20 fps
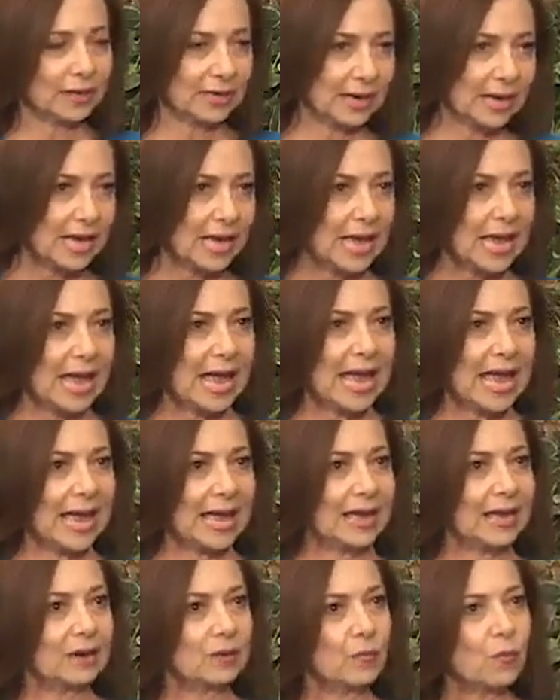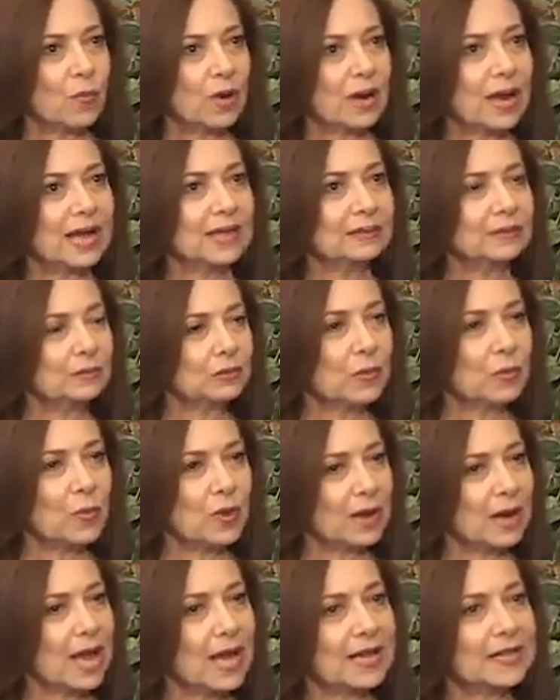Mm-hmm. And what I,
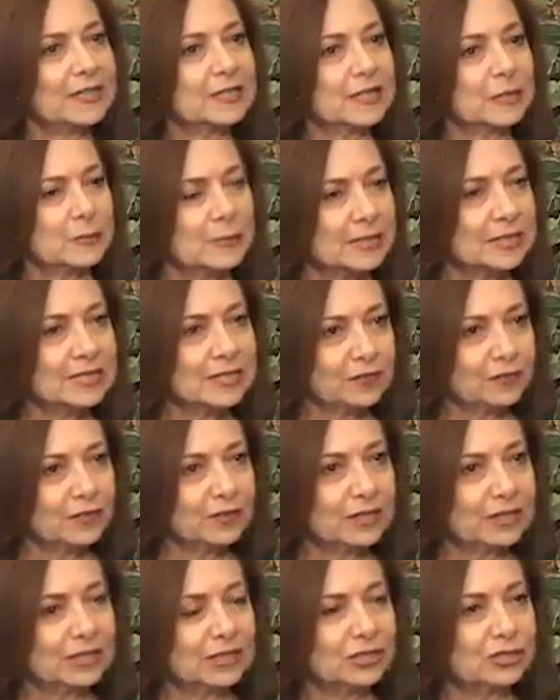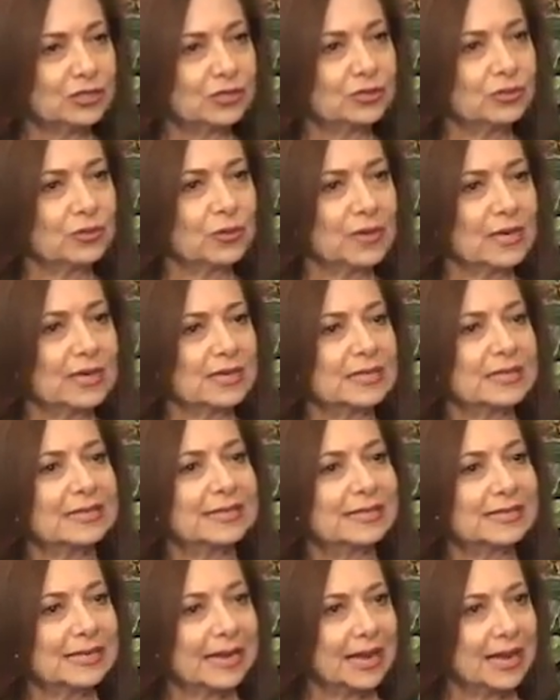what I specifically do
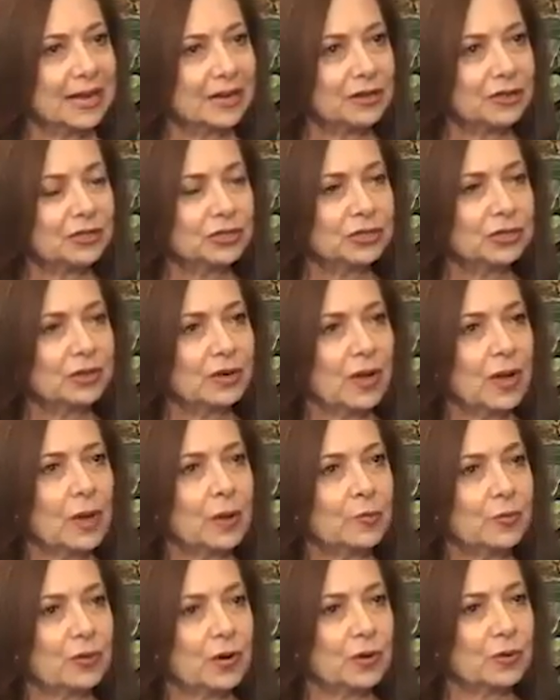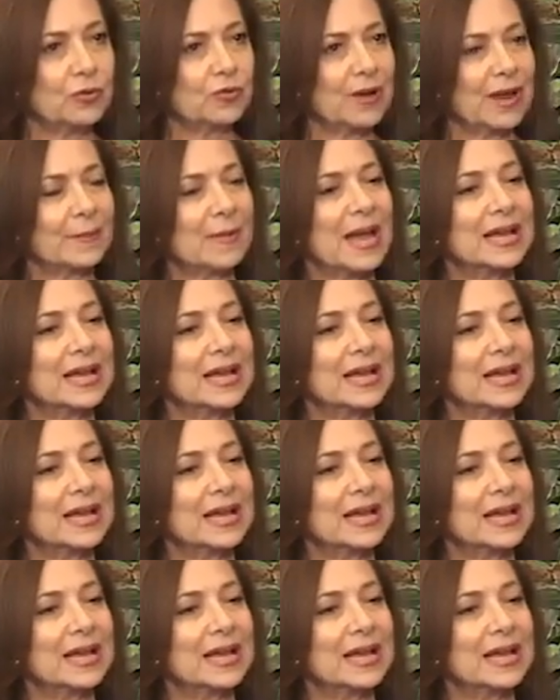is tailor a program.